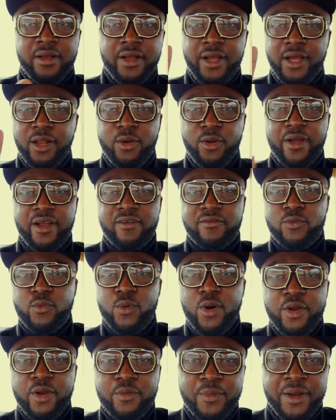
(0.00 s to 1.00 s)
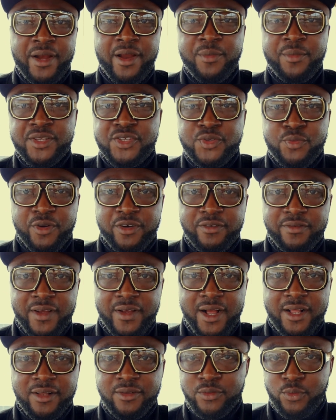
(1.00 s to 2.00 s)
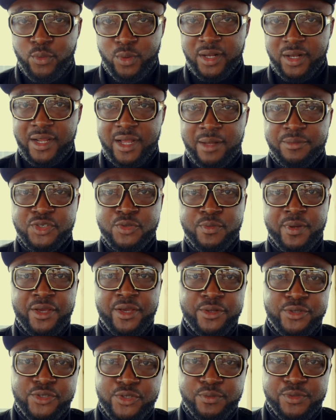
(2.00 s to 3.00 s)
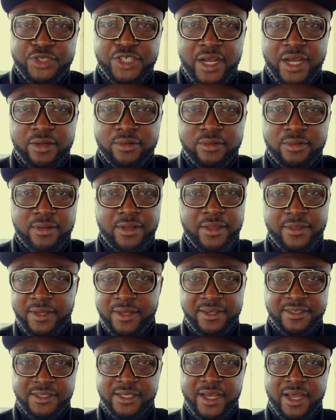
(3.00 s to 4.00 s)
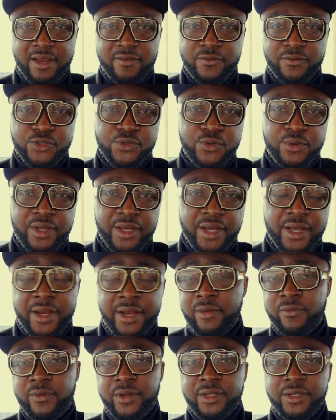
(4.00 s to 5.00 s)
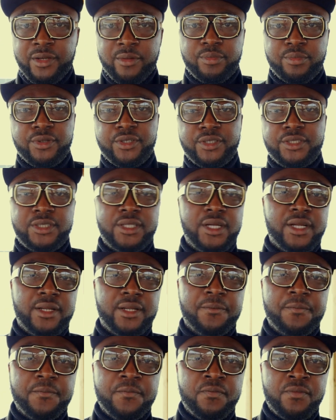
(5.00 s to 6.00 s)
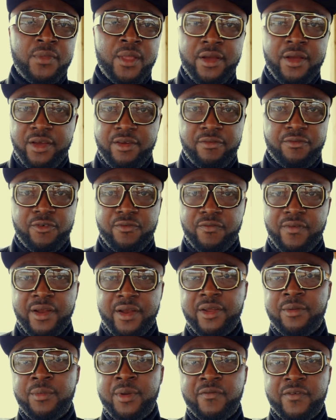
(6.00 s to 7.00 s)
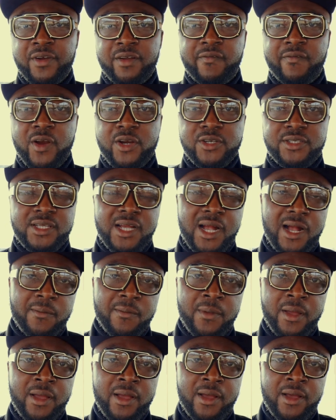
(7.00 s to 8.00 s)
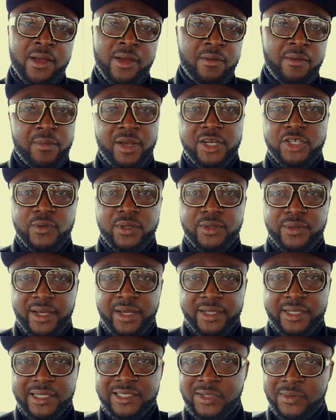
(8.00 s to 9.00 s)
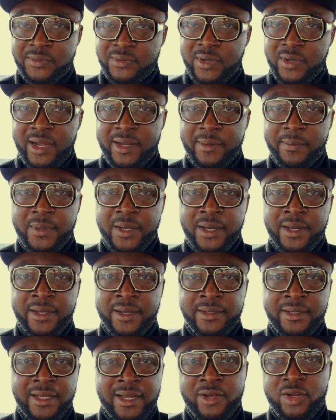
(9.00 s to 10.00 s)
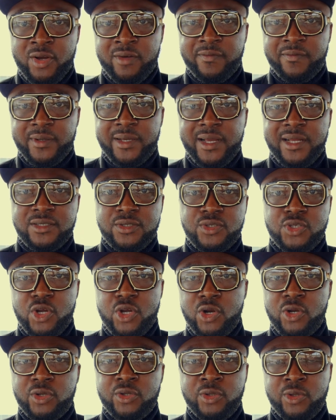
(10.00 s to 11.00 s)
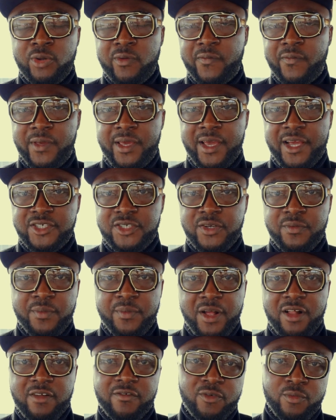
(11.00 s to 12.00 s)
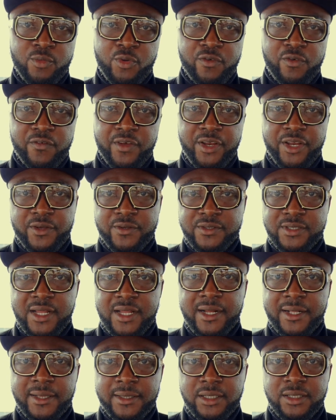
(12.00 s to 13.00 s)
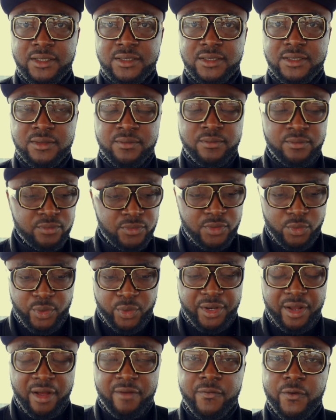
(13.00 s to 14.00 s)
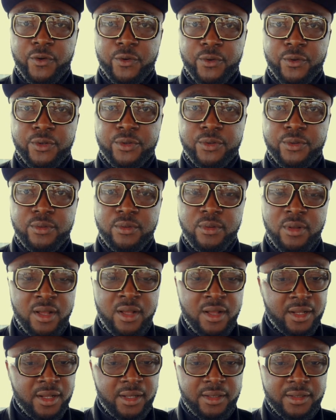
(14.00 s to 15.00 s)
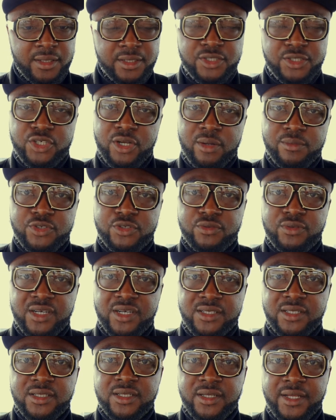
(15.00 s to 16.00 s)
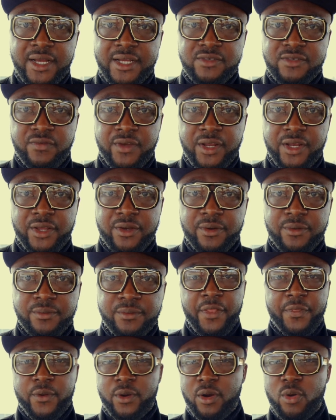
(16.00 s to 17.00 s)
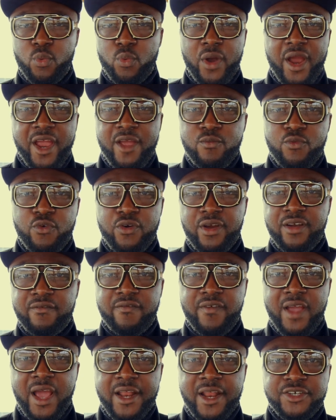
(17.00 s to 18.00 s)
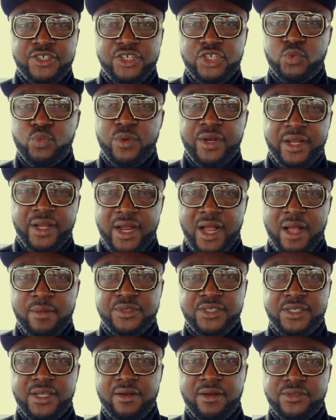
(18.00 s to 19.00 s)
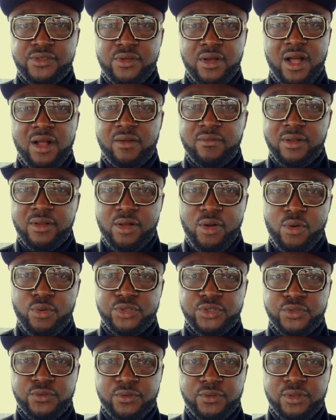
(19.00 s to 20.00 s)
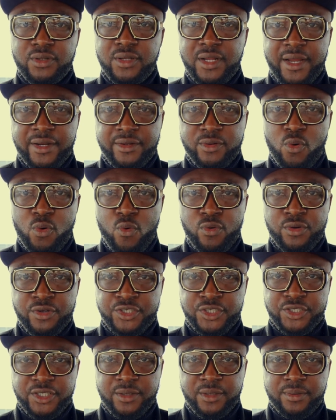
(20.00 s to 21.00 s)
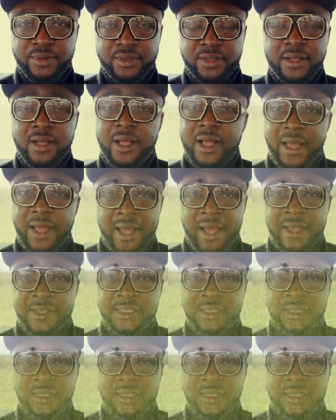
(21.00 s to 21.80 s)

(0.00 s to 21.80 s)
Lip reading: Hello everyone, my name is Mervell. Welcome to my YouTube channel. Thanks again for tuning in, I really appreciate it. If you're finding me for the first time, make sure to hit that subscribe button and don't forget to turn on the notification bell for more videos like this. Without further ado, let's jump straight to today's video. There are way more advantages when it comes down to agricultural land ownership. As